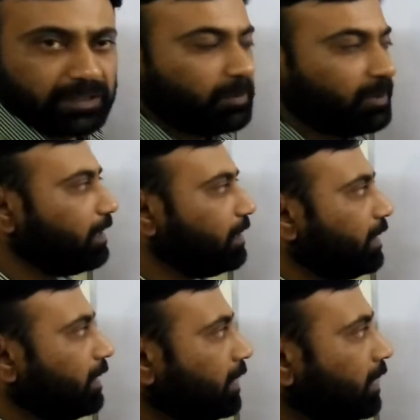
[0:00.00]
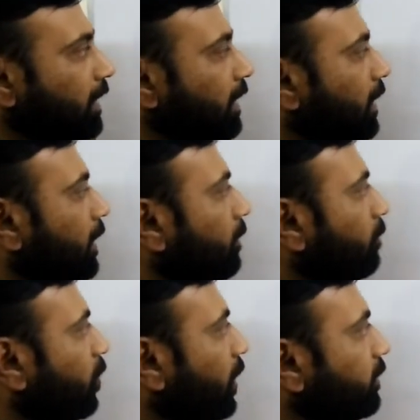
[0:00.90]
Similarly,
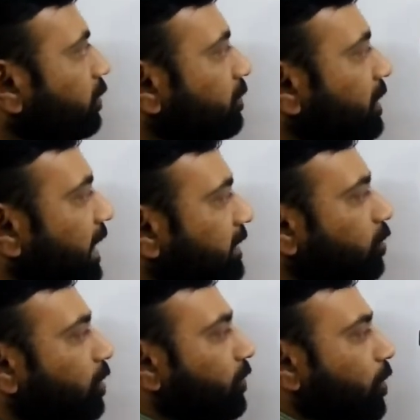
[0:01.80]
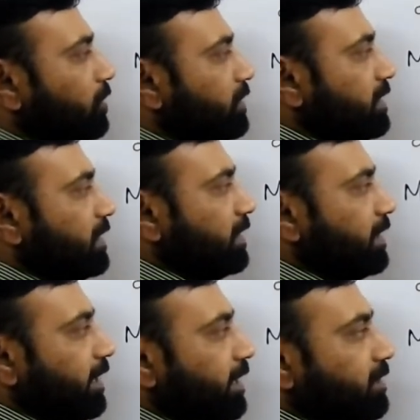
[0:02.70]
molecular mass of
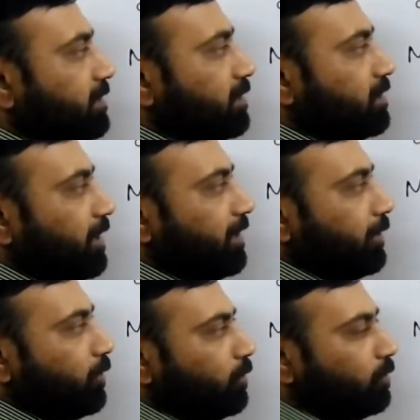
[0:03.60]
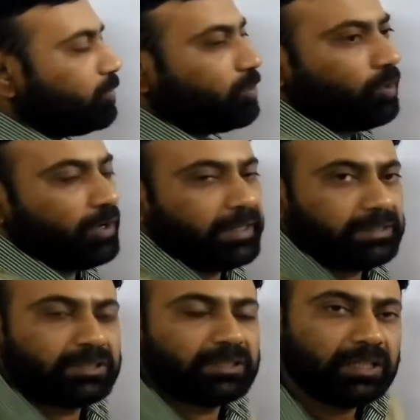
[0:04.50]
oxygen is 32, so
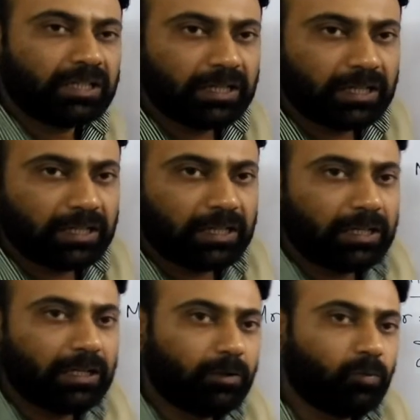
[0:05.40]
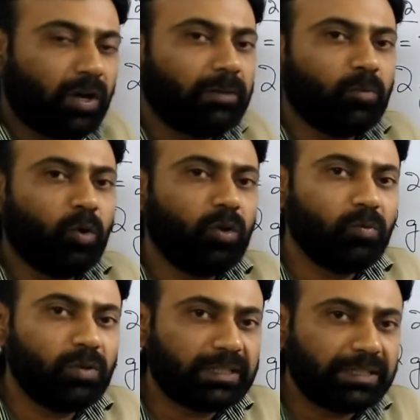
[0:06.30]
its 1
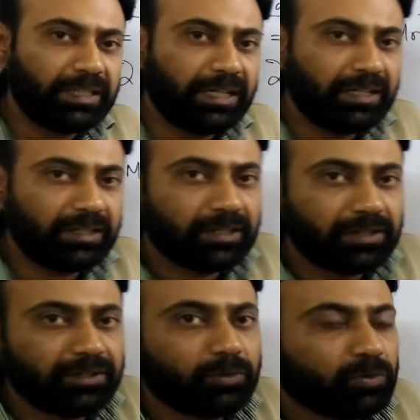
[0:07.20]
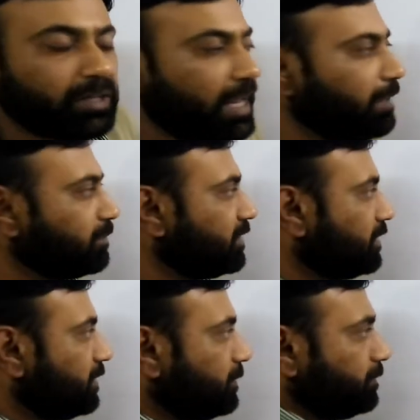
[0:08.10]
mole will contain 32
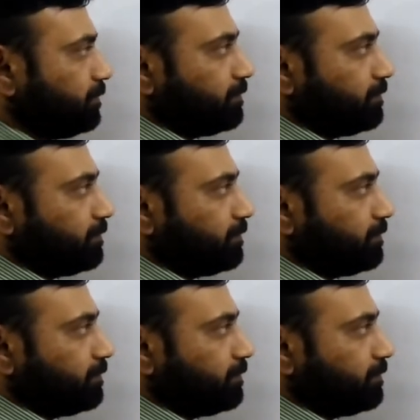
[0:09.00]
grams.